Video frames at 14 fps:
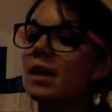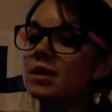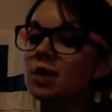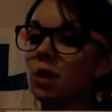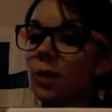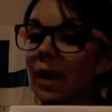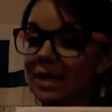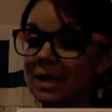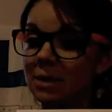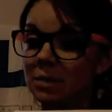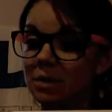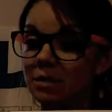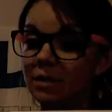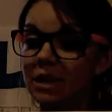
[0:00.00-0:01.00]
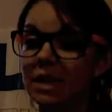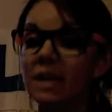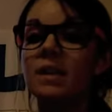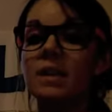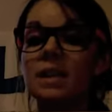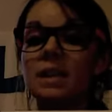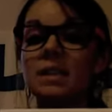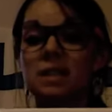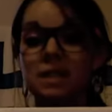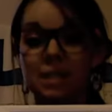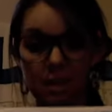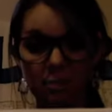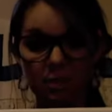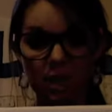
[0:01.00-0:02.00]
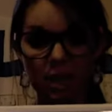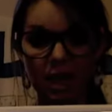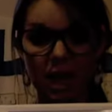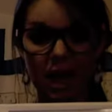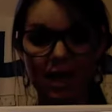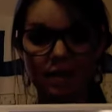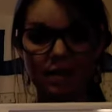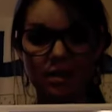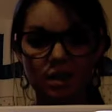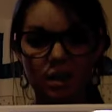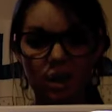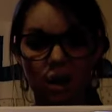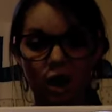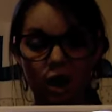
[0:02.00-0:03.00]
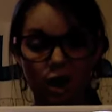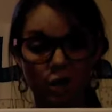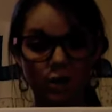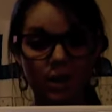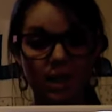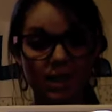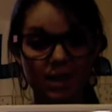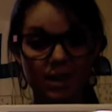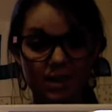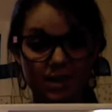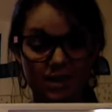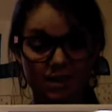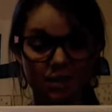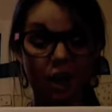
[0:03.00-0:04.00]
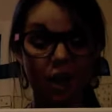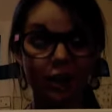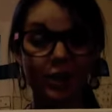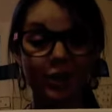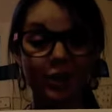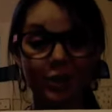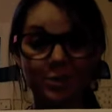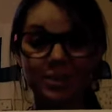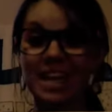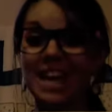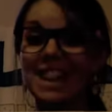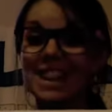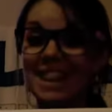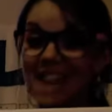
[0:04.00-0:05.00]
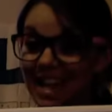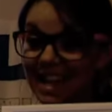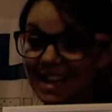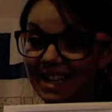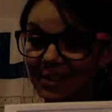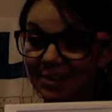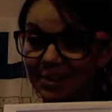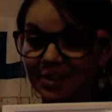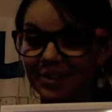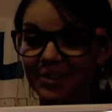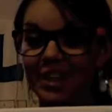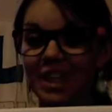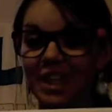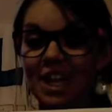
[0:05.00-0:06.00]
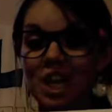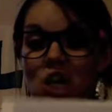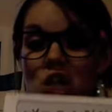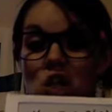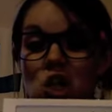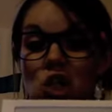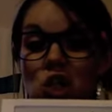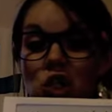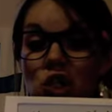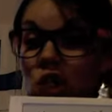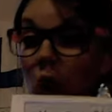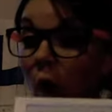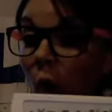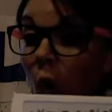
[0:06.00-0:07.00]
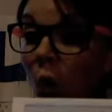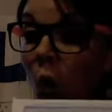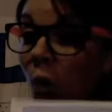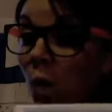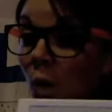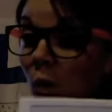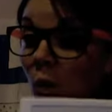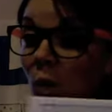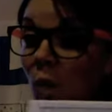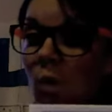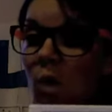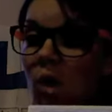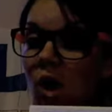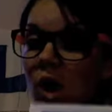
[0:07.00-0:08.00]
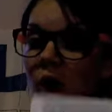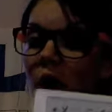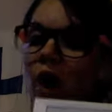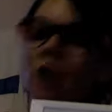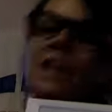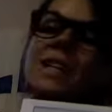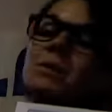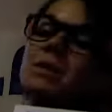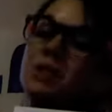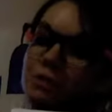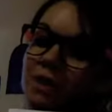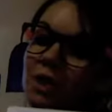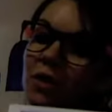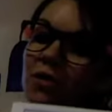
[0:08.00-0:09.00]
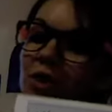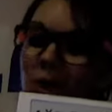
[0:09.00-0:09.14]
So x equals 3 is the same thing as r cosine theta equals 3. So r equals 3 over